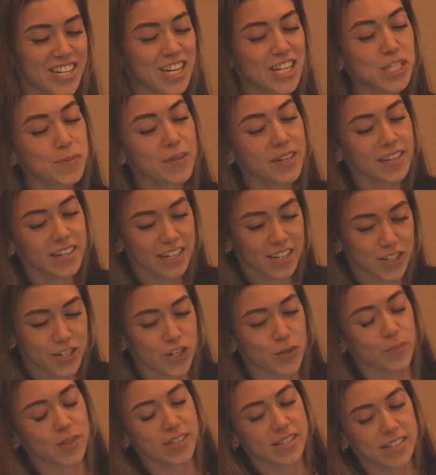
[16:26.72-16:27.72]
Jada's been an
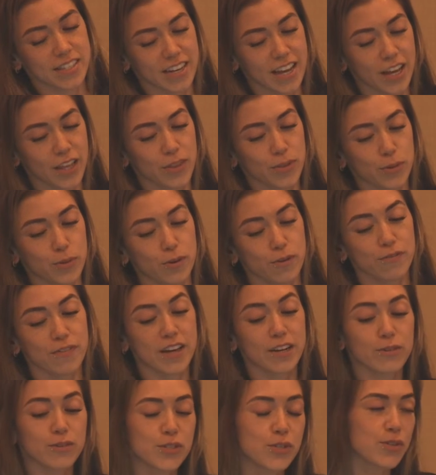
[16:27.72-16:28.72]
intern with Synack through her
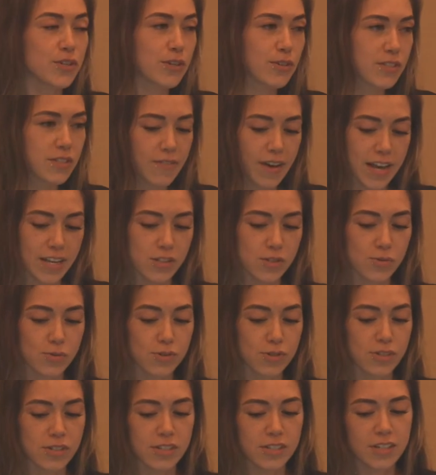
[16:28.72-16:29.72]
final two years of high
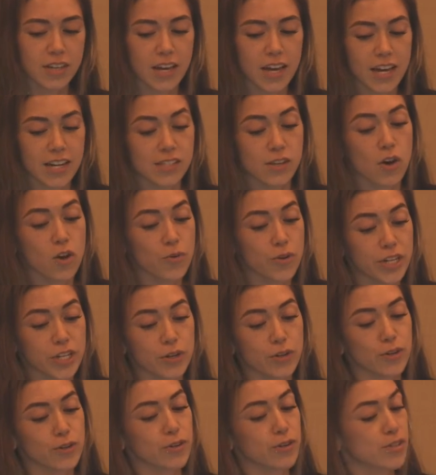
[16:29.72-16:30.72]
school and has already
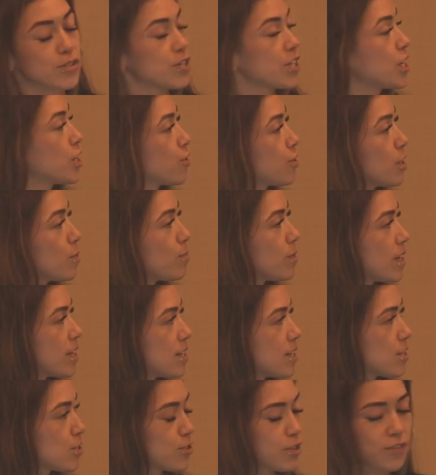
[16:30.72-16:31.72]
earned her Security
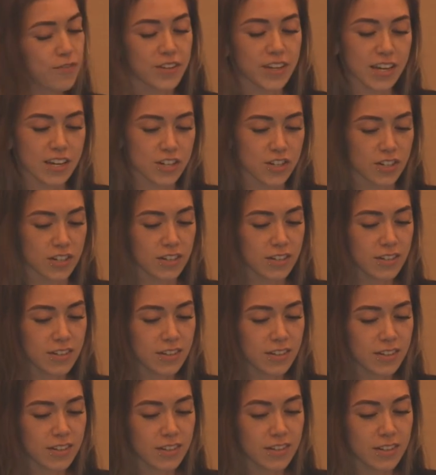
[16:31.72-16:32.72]
Plus certification
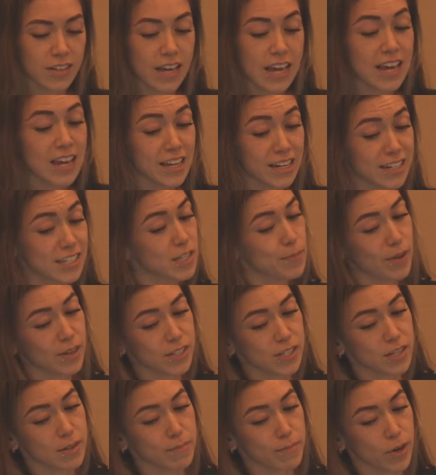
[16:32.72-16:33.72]
and is
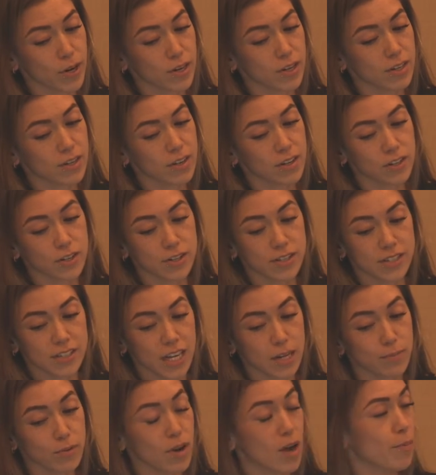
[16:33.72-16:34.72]
about to embark on her
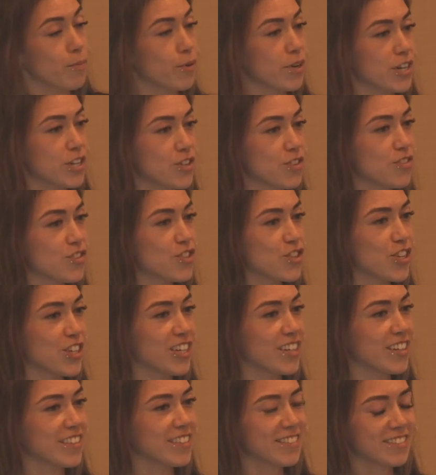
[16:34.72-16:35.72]
cyber operations journey.